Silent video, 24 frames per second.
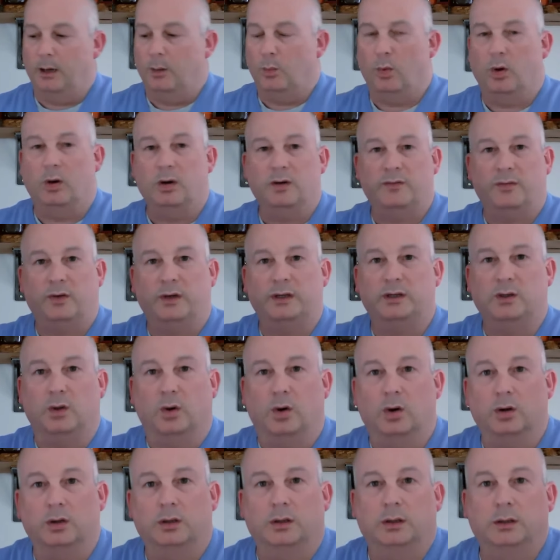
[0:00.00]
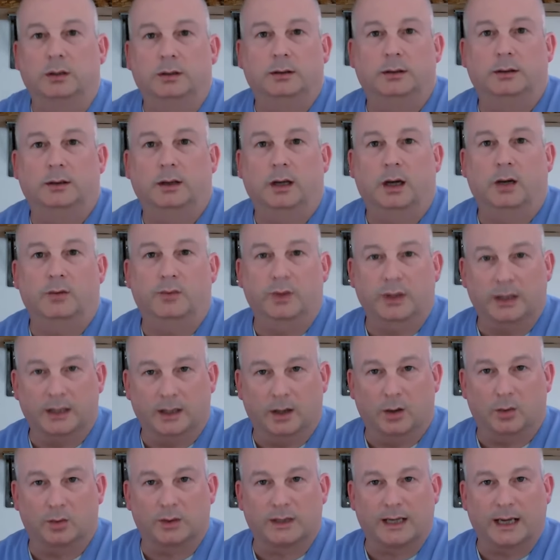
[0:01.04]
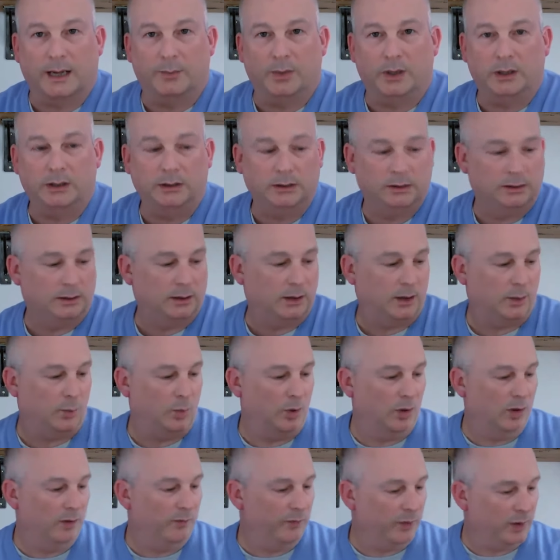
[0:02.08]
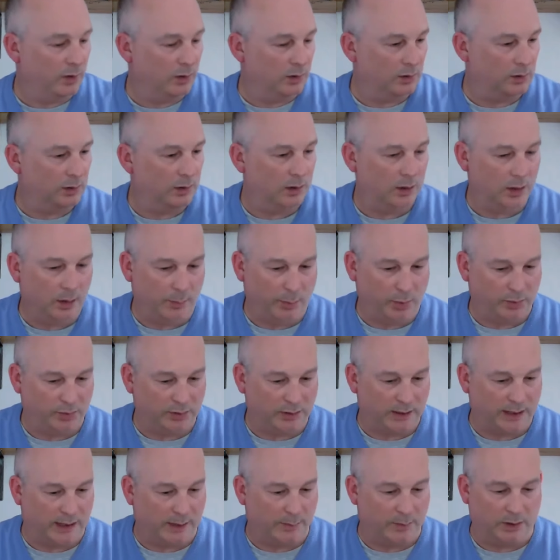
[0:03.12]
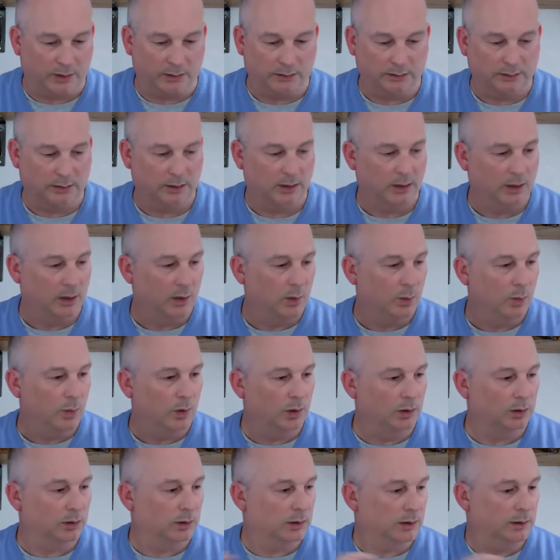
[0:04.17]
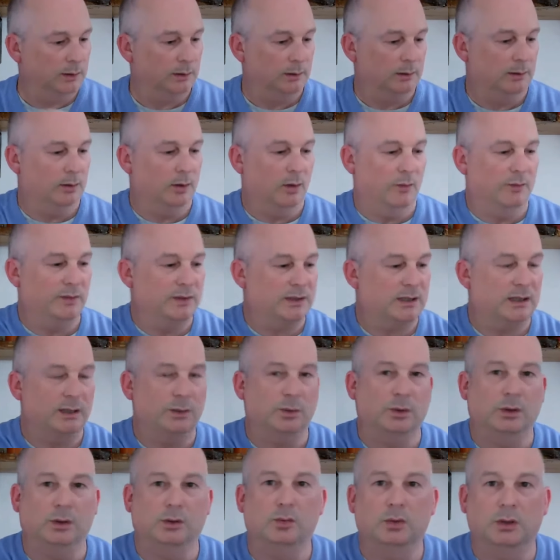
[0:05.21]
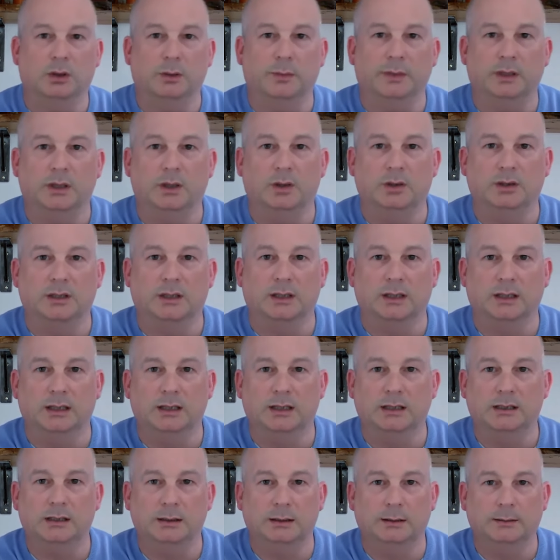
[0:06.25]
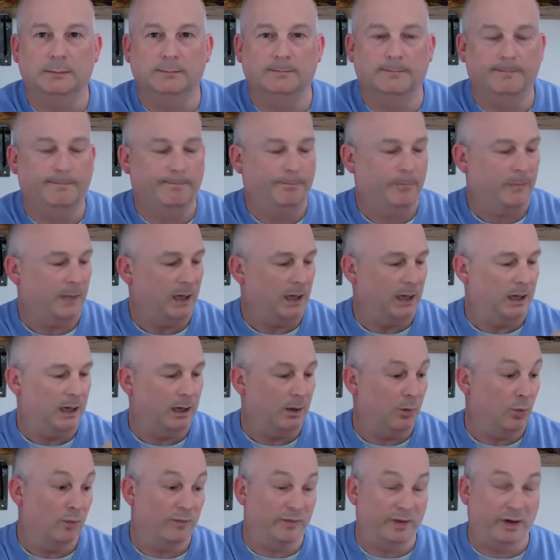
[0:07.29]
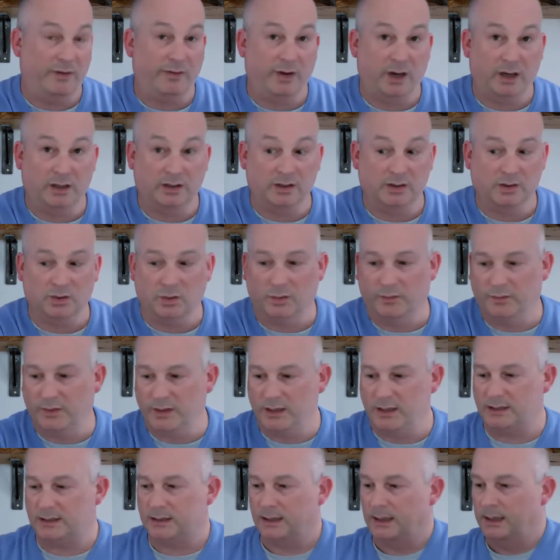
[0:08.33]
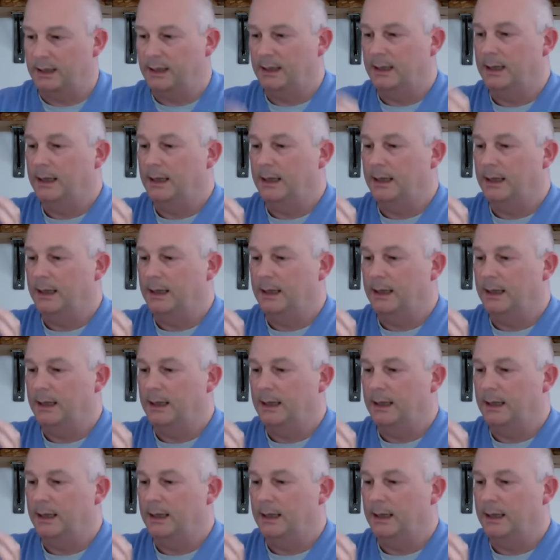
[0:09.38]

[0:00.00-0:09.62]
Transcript: why have I got a really old camera and why have I got a modern camera? Well, obviously we're all going to be using these, uh, or variations of these,